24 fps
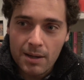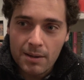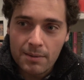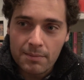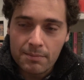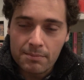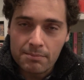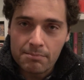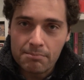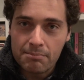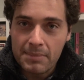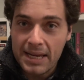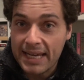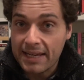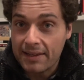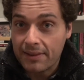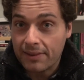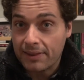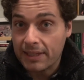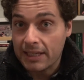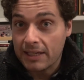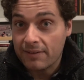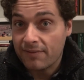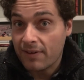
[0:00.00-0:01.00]
make
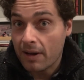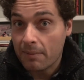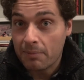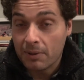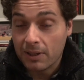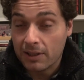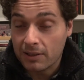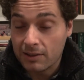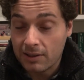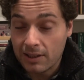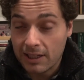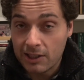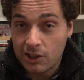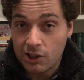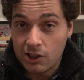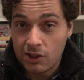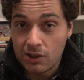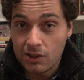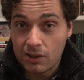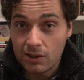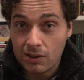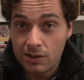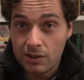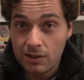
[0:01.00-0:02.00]
the Fabuland
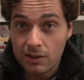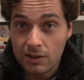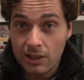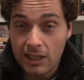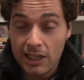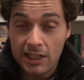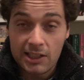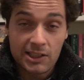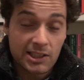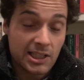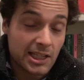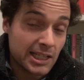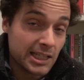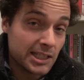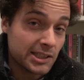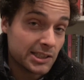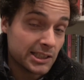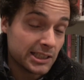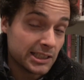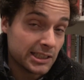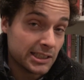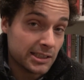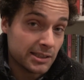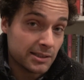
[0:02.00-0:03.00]
collection
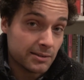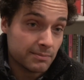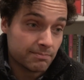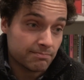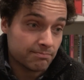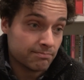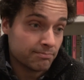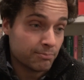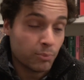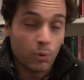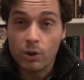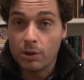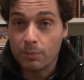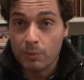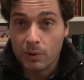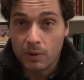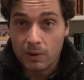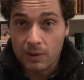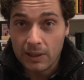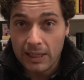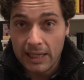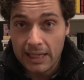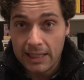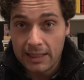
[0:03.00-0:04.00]
easily
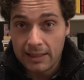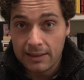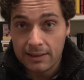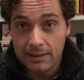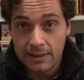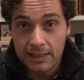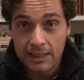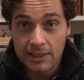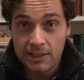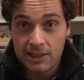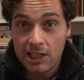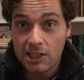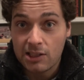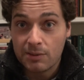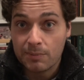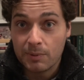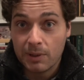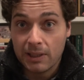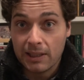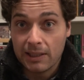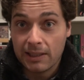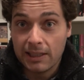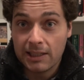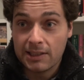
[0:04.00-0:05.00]
portable and
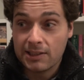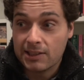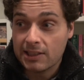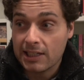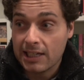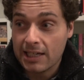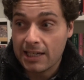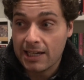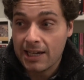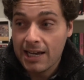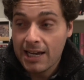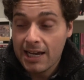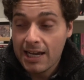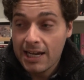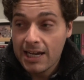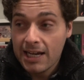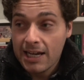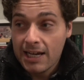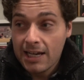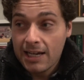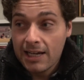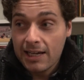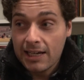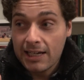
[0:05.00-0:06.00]
accessible and, let's say,
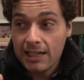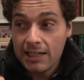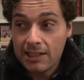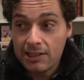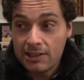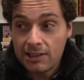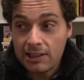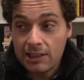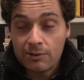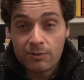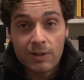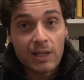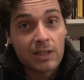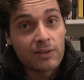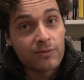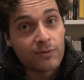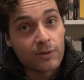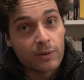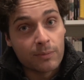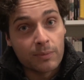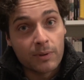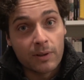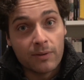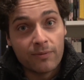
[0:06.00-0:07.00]
easily
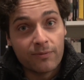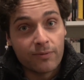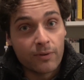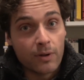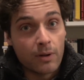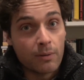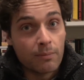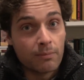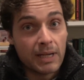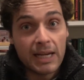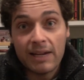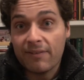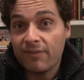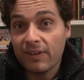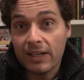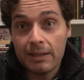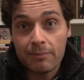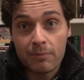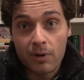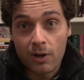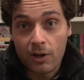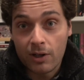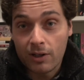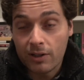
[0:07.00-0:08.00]
transferable from a flea
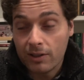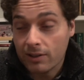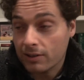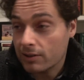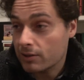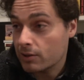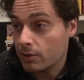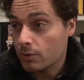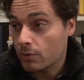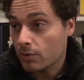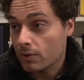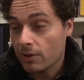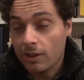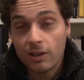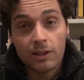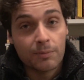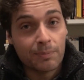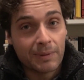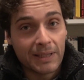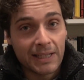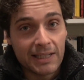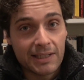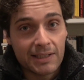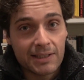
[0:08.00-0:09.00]
market to another
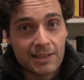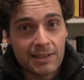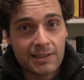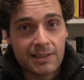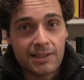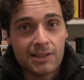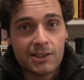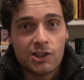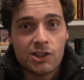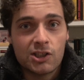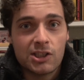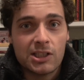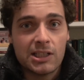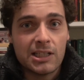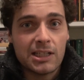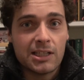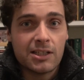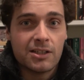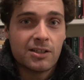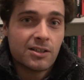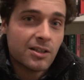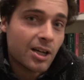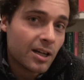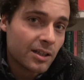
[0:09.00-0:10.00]
place,
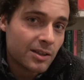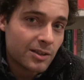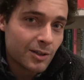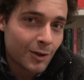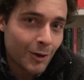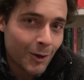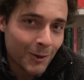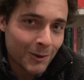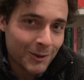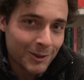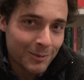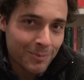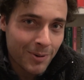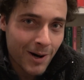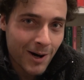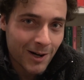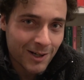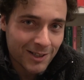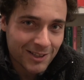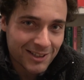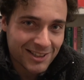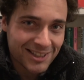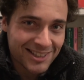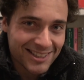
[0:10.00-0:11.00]
she cut all the
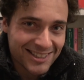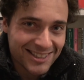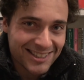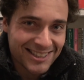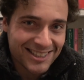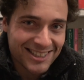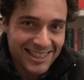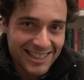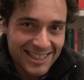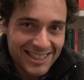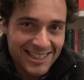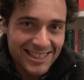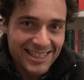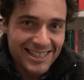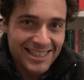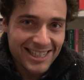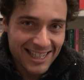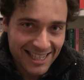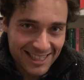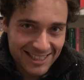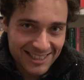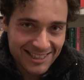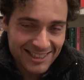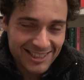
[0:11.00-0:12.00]
boxes.
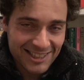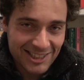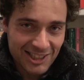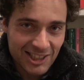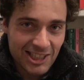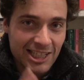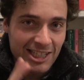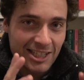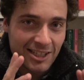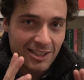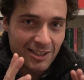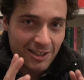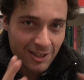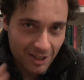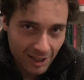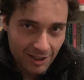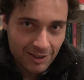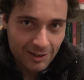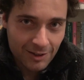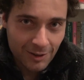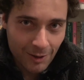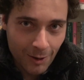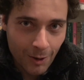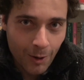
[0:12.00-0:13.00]
Yes, she
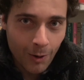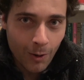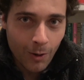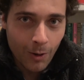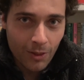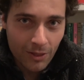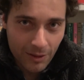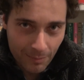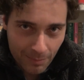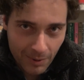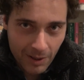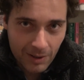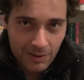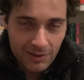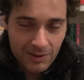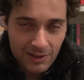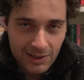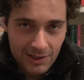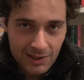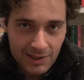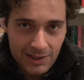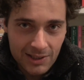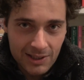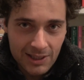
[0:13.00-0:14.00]
cut all the
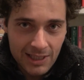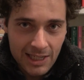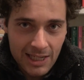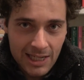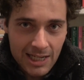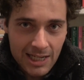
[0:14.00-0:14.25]
boxes.